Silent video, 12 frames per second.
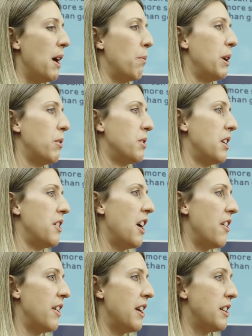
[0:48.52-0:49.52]
And we also
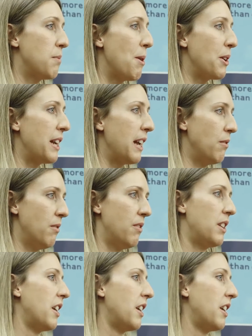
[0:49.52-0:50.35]
know that smoking